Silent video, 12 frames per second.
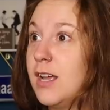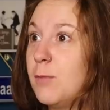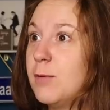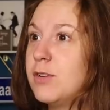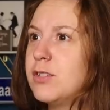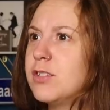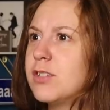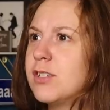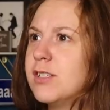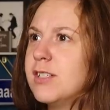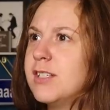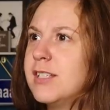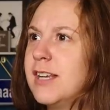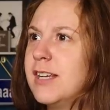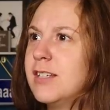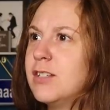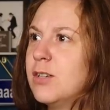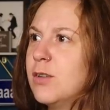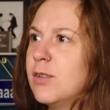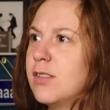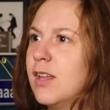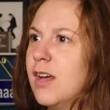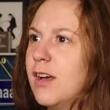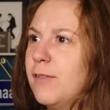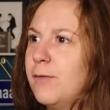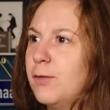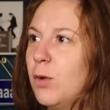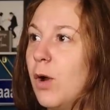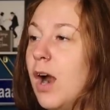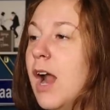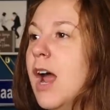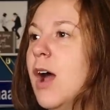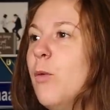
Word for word: And we're just gonna sink to the floor,